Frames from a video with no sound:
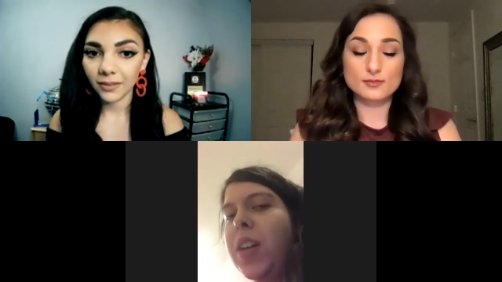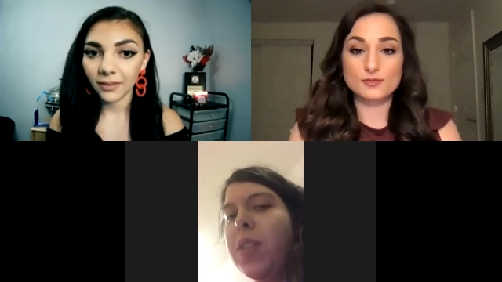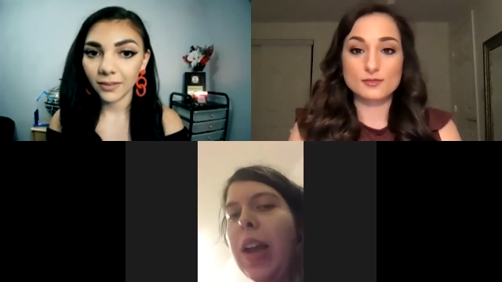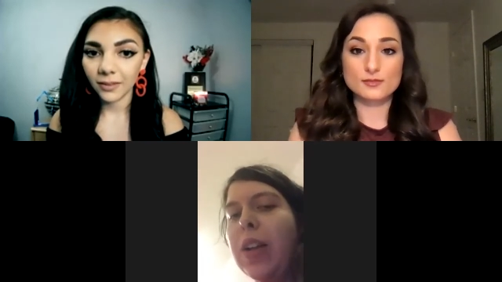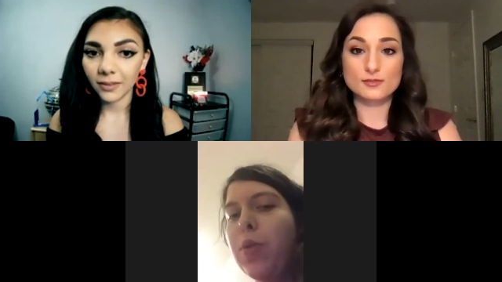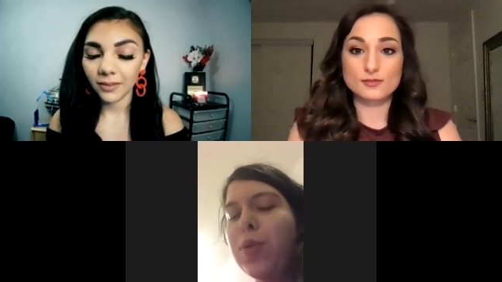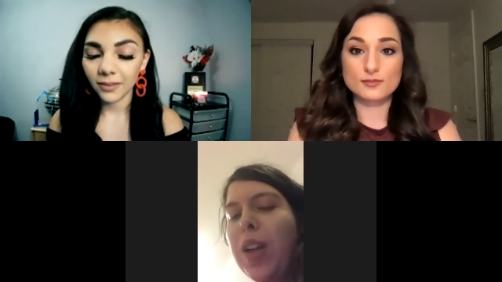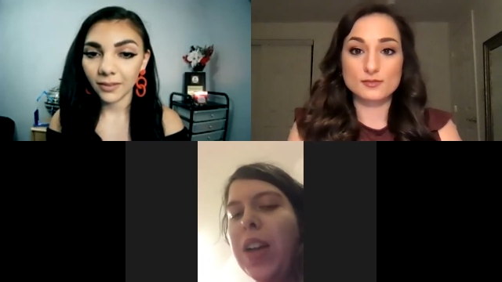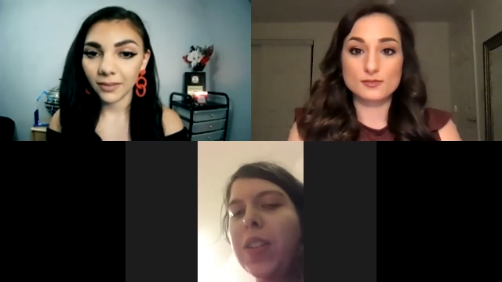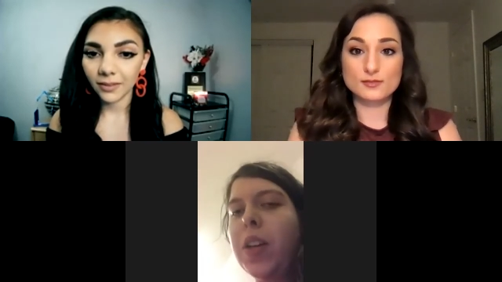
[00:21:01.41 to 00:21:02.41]
Speaker 1: That's what I was
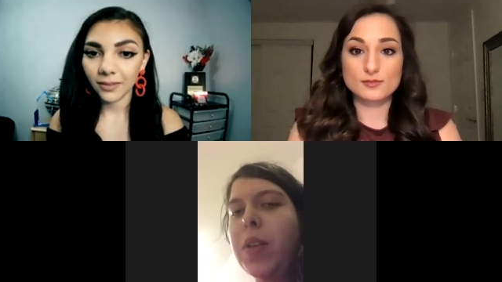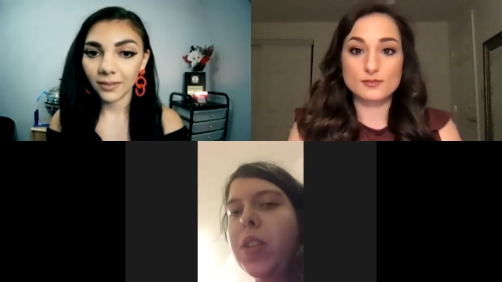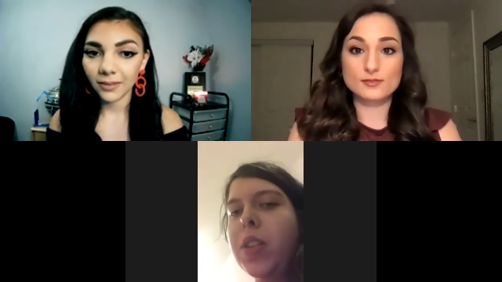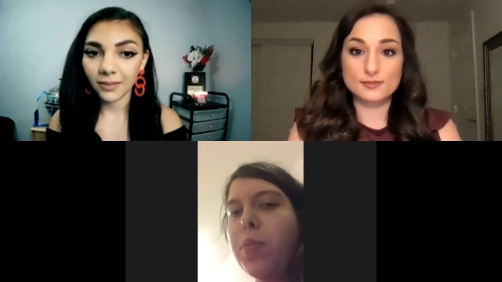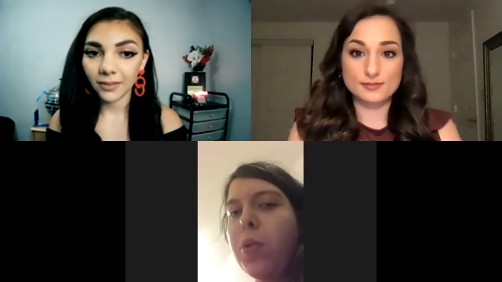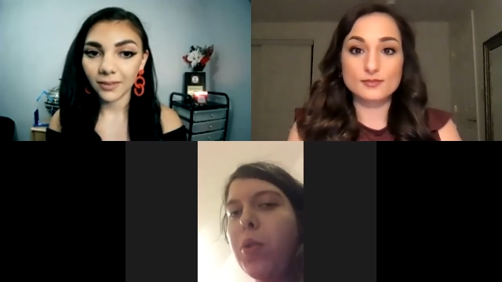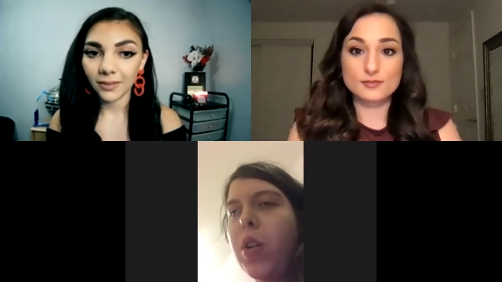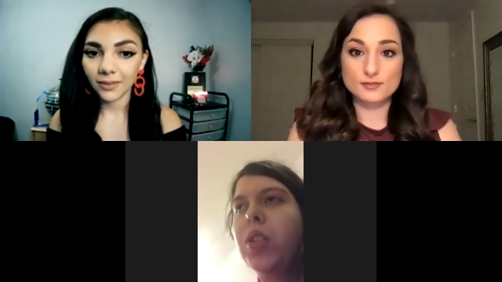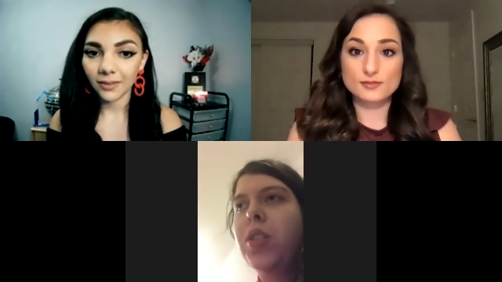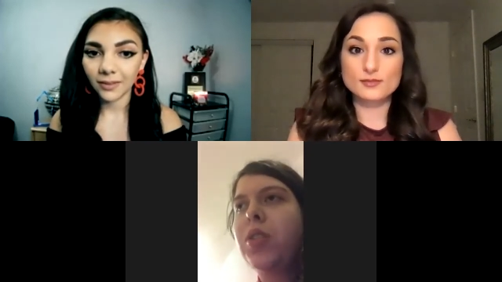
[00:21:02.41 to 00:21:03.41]
asking simple
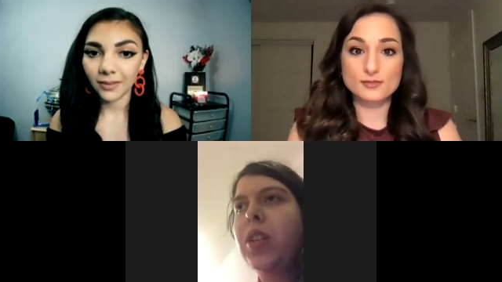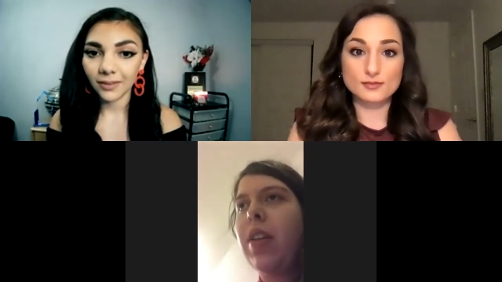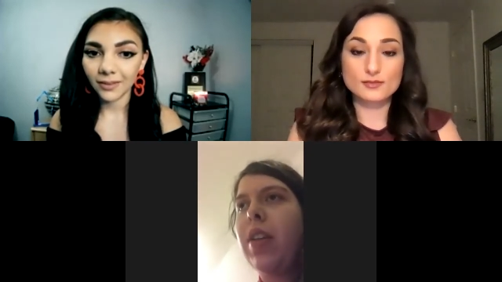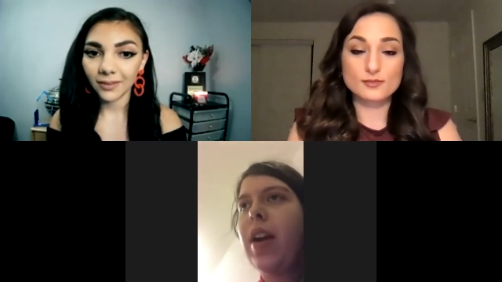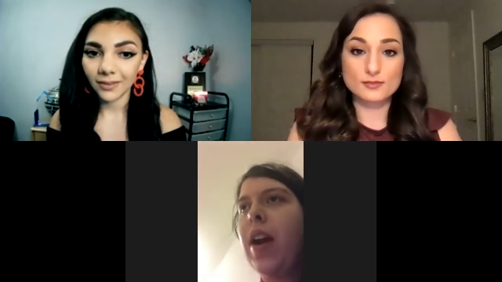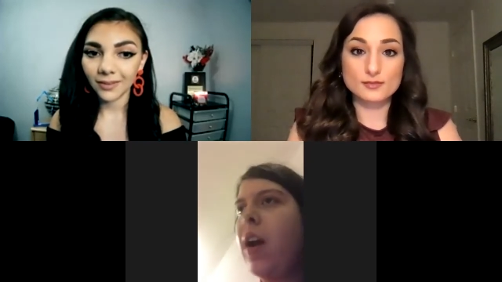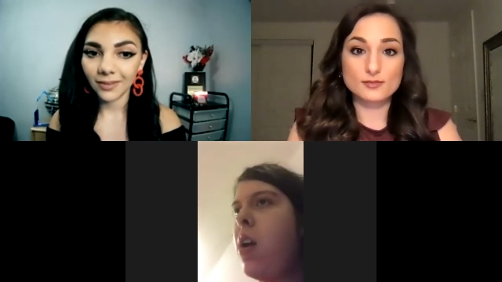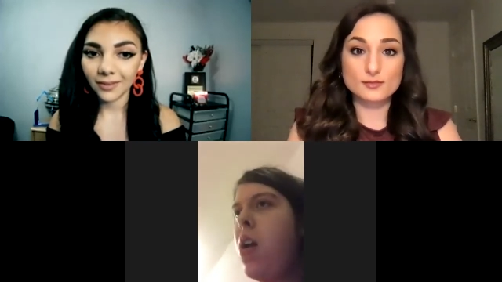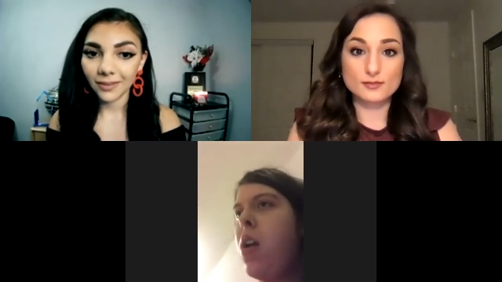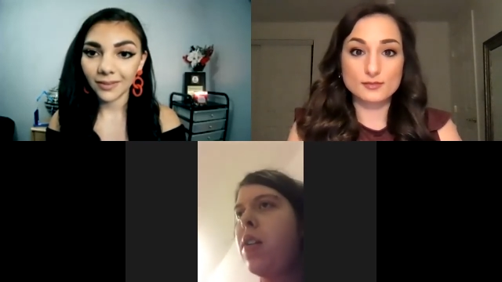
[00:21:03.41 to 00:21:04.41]
questions like that.
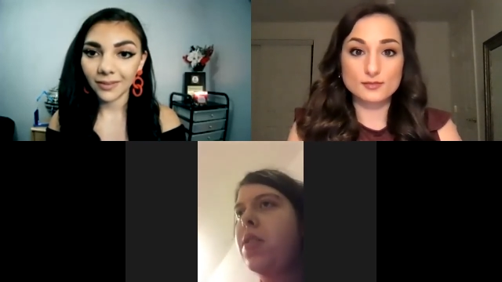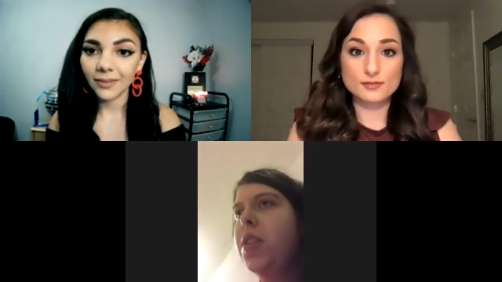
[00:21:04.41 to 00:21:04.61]
Do